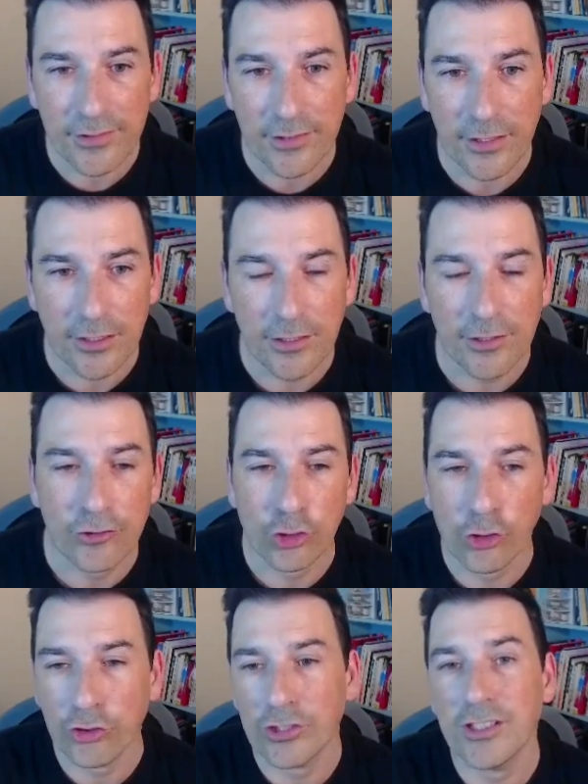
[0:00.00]
see is
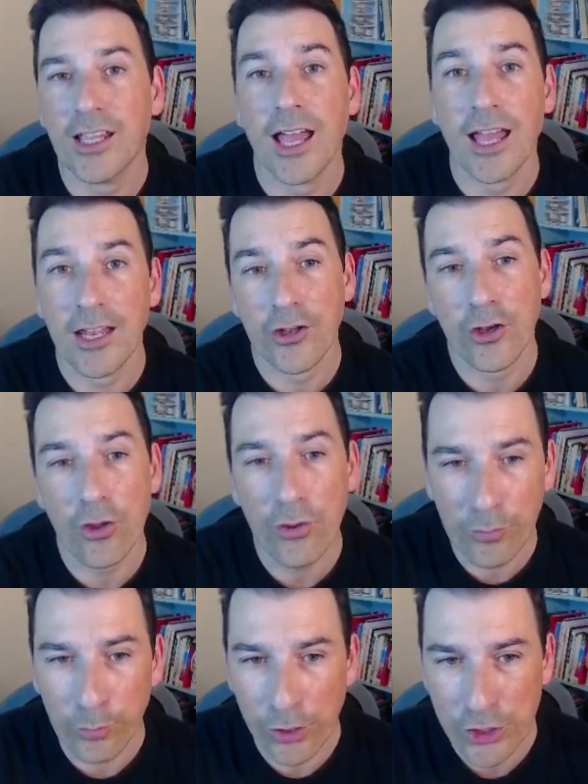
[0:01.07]
using
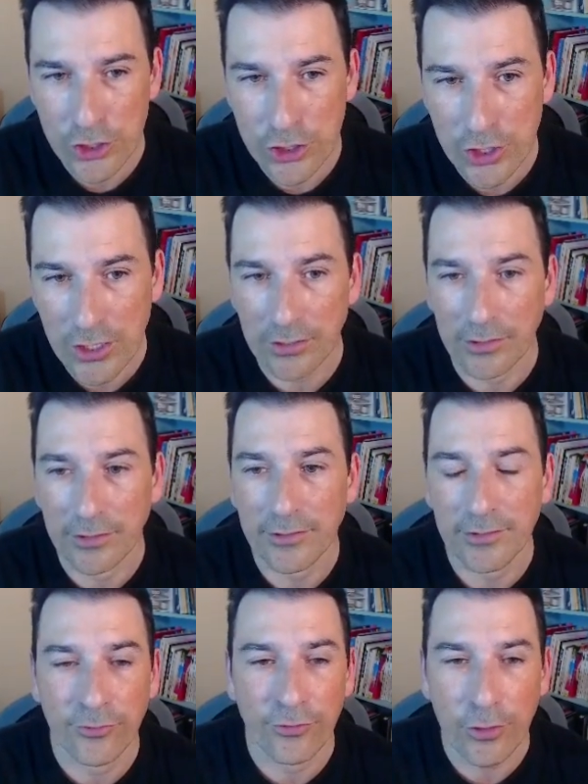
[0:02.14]
another brush engine
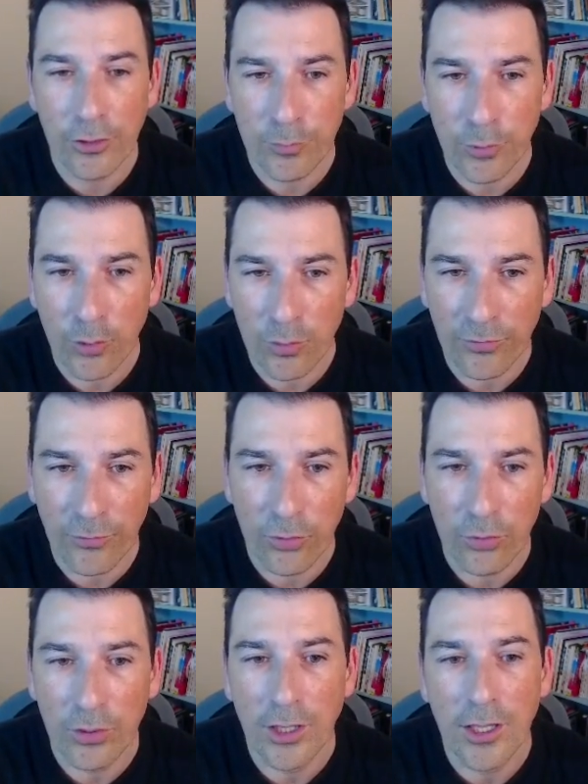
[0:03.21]
it's very
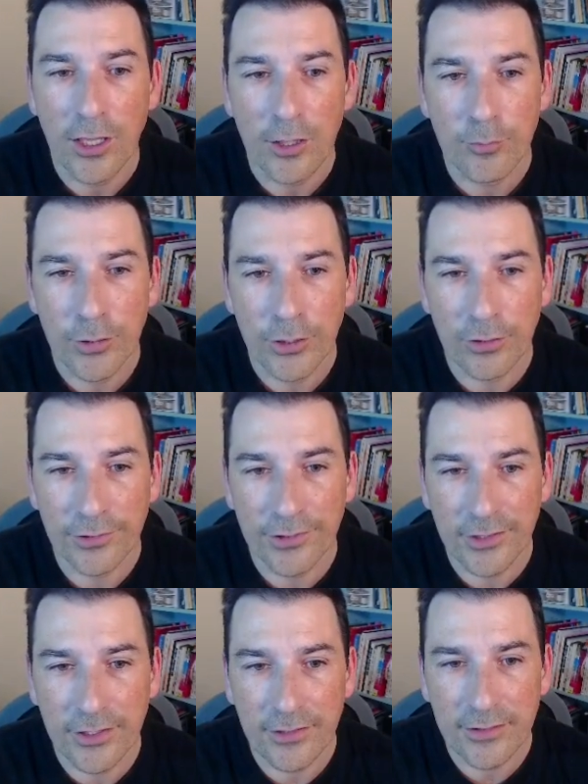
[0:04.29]
powerful because
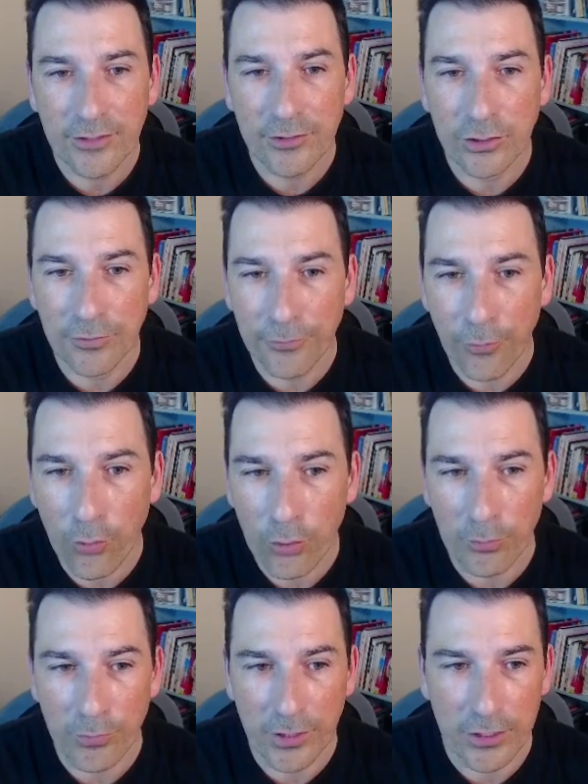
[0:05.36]
it's the
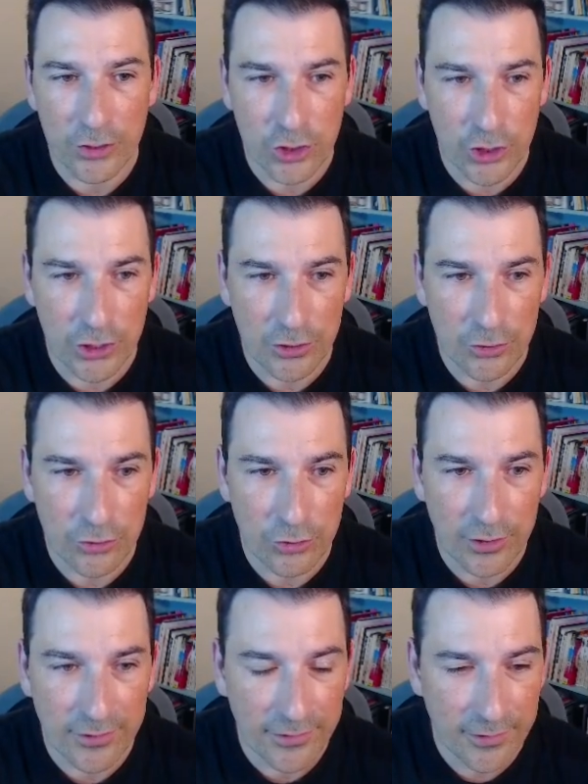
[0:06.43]
deform engine you
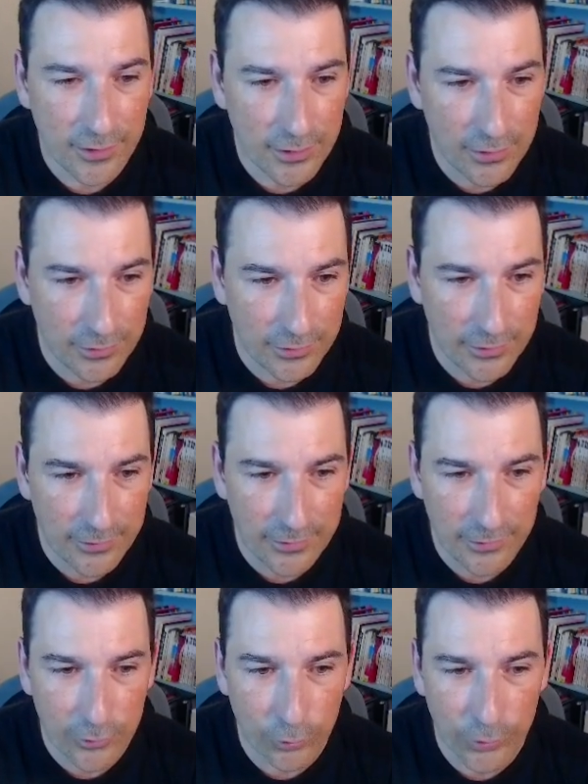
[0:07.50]
can see that is
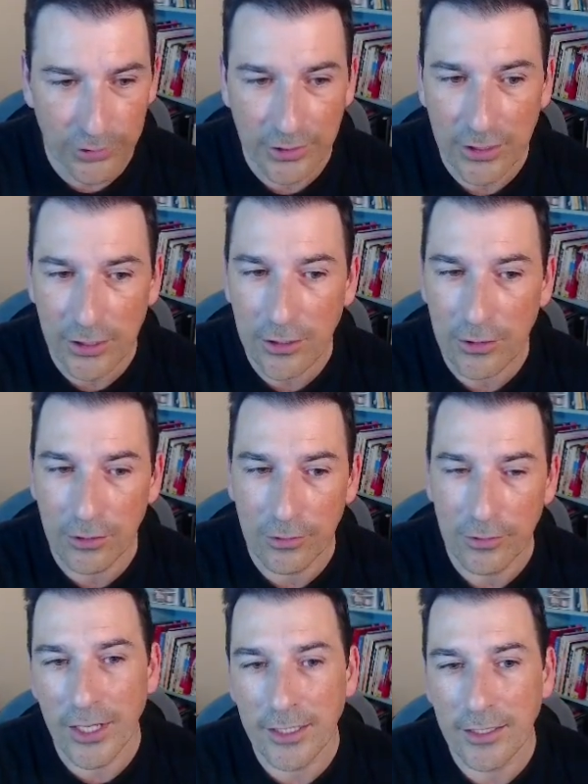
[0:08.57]
included here
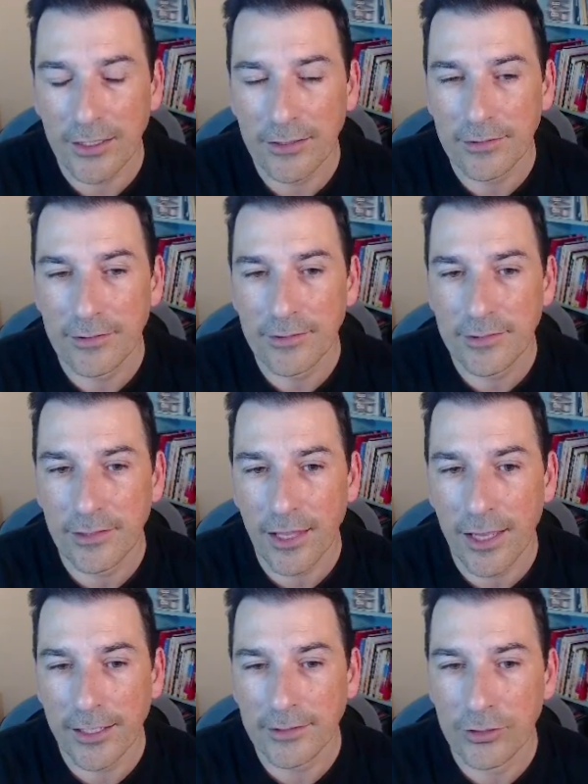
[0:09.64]
I can
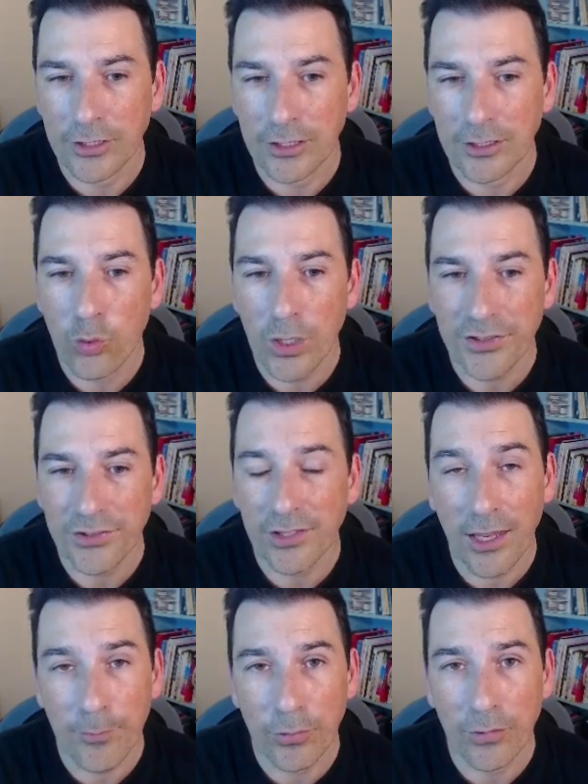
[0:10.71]
select the what
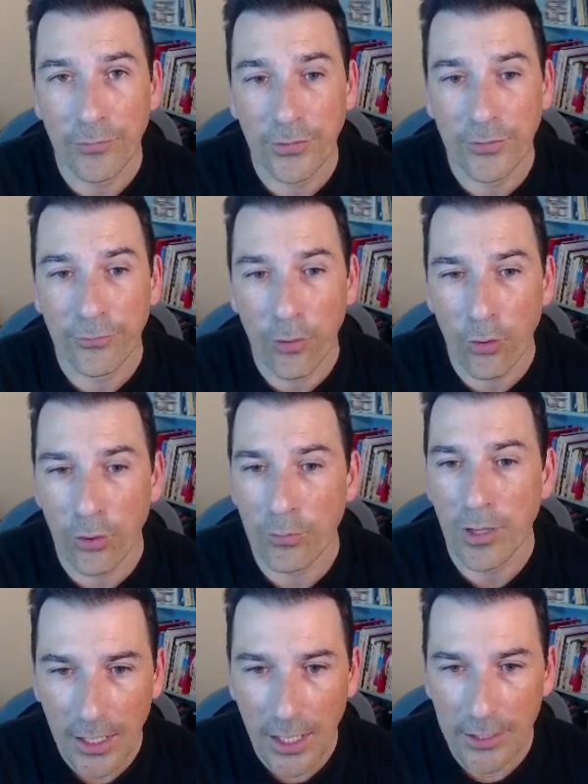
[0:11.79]
type of
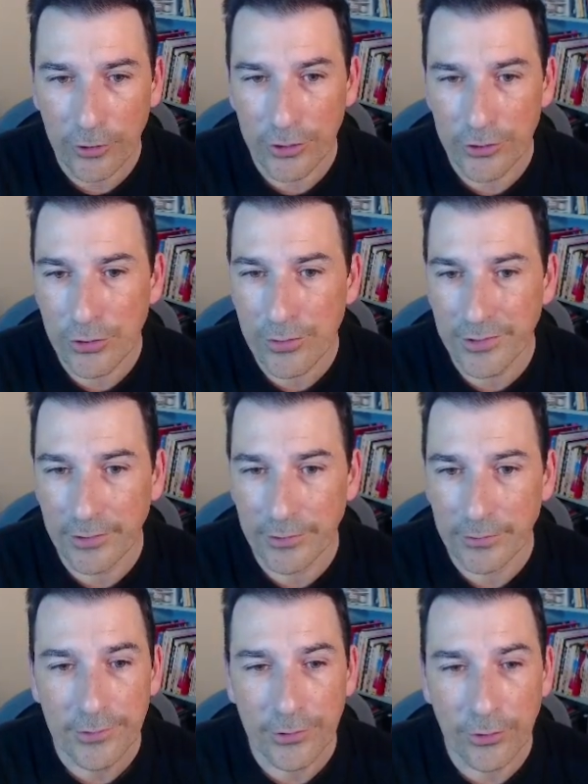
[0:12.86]
deform I'm gonna use it
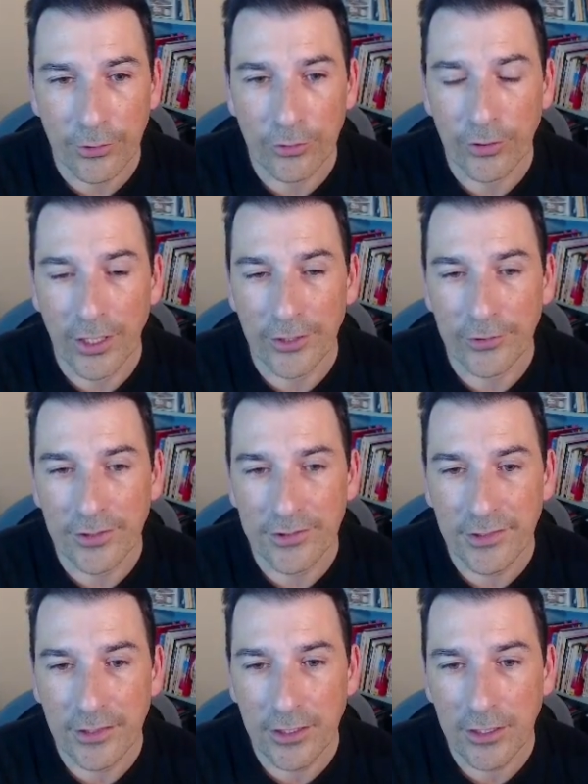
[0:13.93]
so as you can
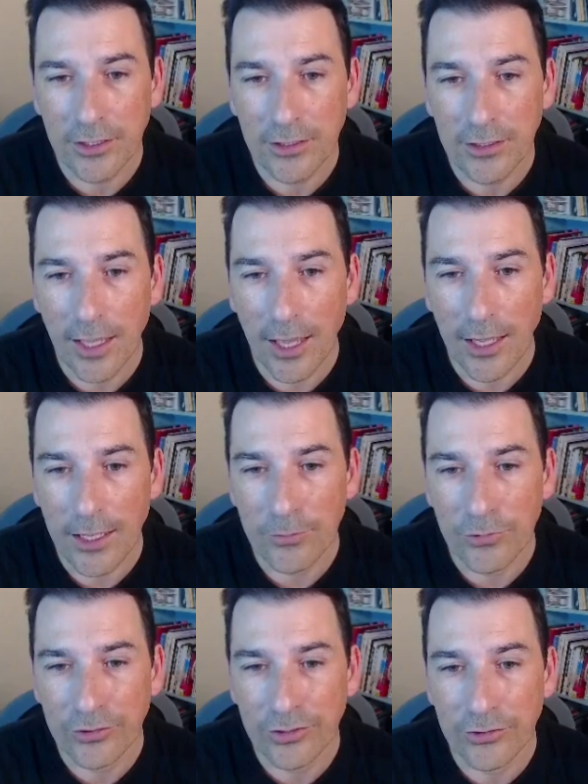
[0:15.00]
see I am
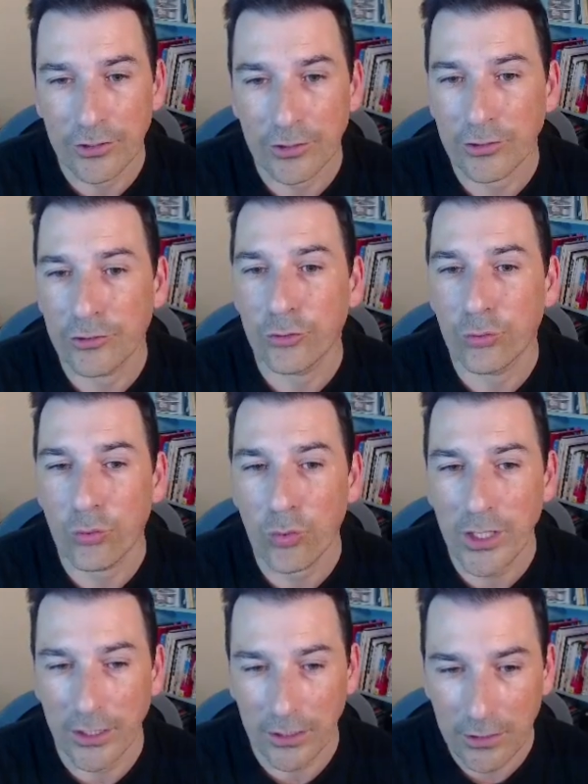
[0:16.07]
using the
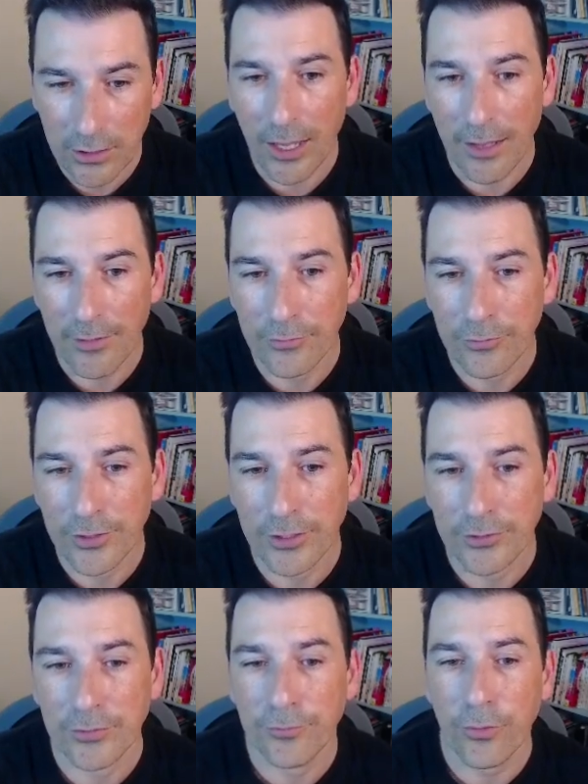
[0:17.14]
shrink and the
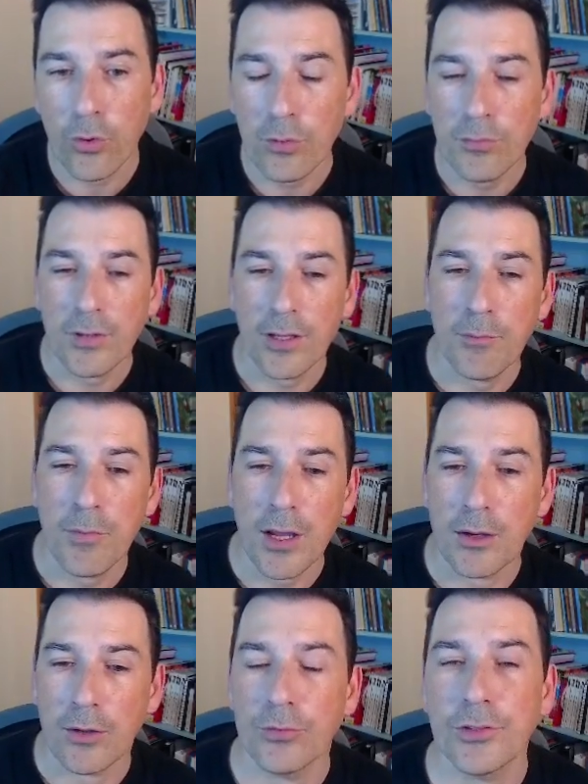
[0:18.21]
deform
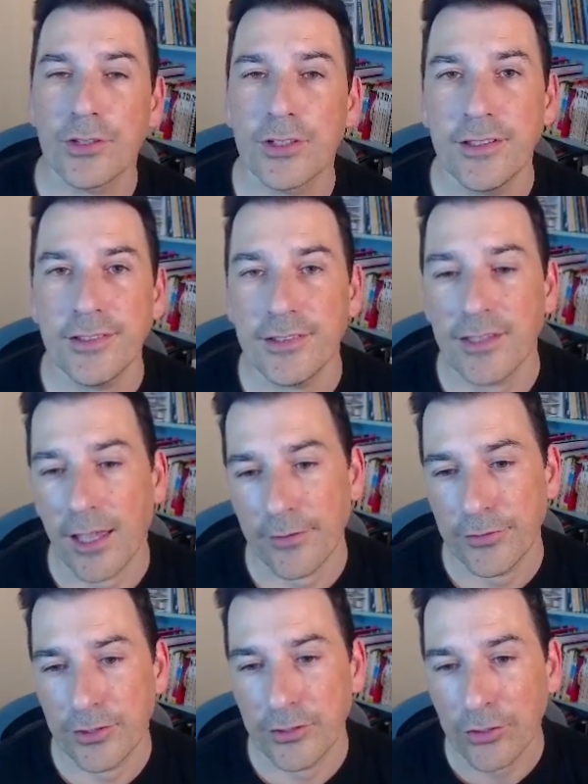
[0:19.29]
amount is
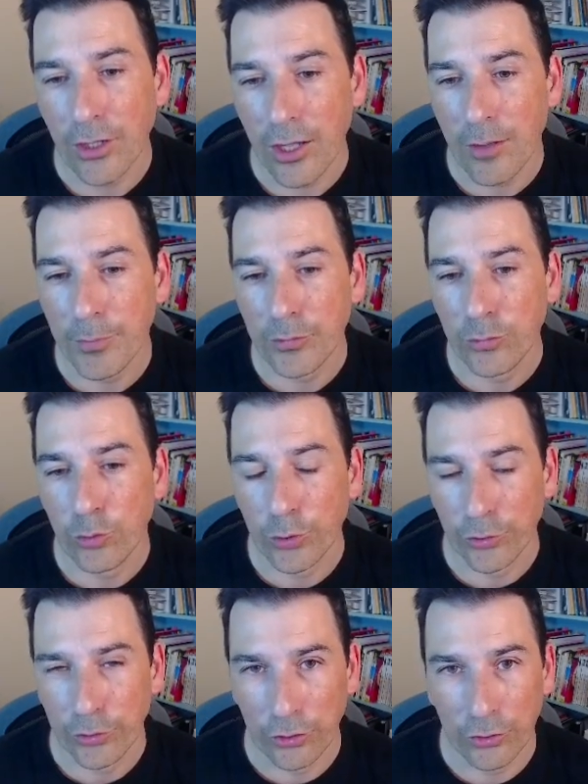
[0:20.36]
at the top to
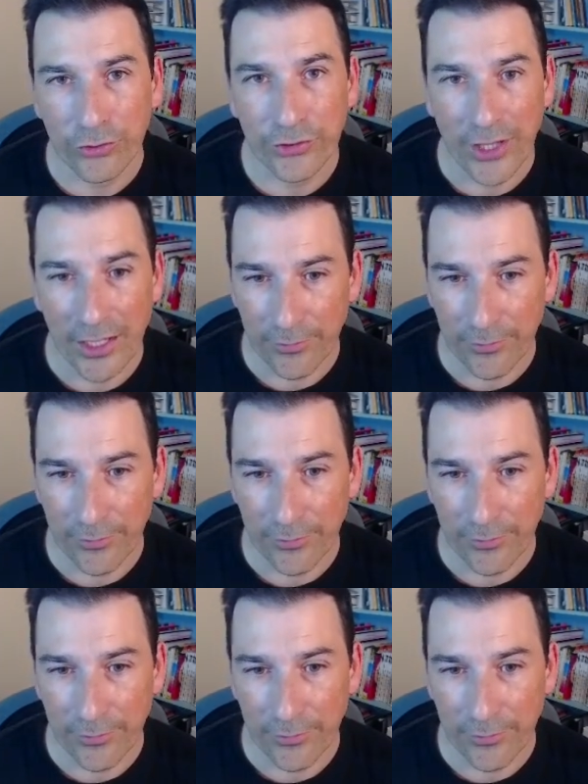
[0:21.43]
produce that